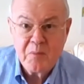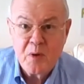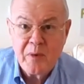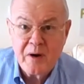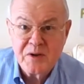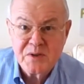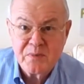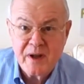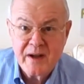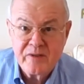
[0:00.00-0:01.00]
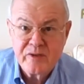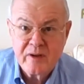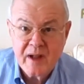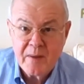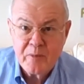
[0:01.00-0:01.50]
Ledmo power supply is
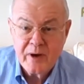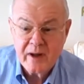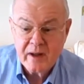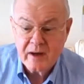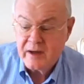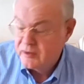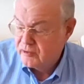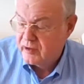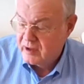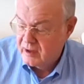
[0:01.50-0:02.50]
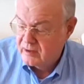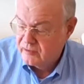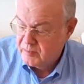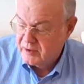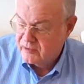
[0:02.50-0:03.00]
still operating and it usually
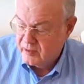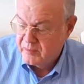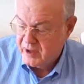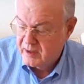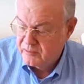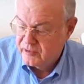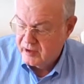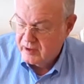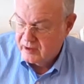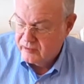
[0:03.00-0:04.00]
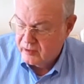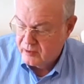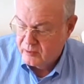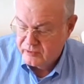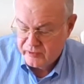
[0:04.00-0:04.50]
does but sometimes it
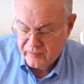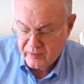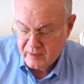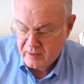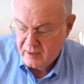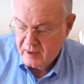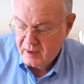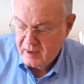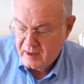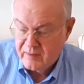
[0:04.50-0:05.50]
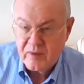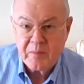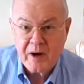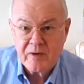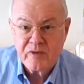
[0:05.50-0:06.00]
doesn't of course if the if
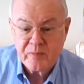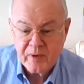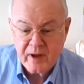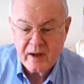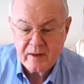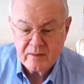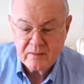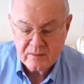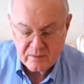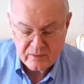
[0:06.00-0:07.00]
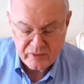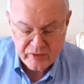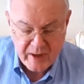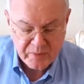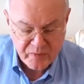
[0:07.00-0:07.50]
the power supply
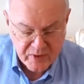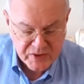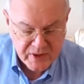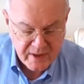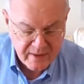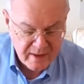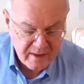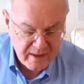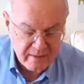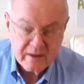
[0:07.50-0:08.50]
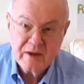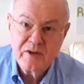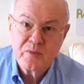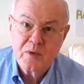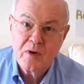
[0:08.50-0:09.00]
stops functioning then the
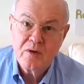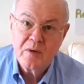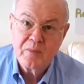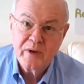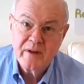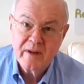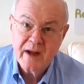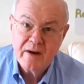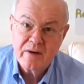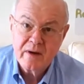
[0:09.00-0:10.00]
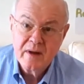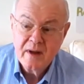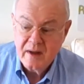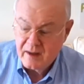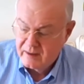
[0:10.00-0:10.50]
LEDs will go completely out
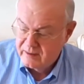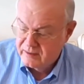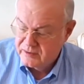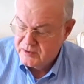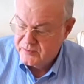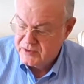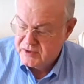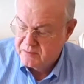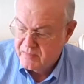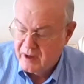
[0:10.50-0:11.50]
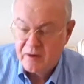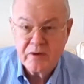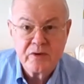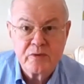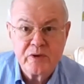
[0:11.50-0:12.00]
until sufficient
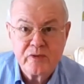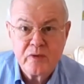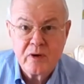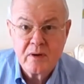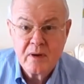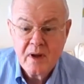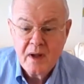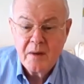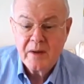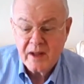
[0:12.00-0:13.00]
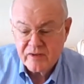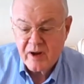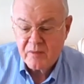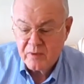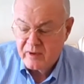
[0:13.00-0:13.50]
power is restored
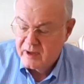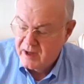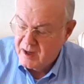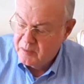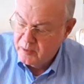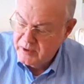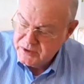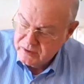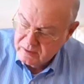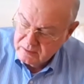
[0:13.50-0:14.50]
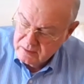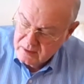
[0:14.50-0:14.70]
that's not really an operational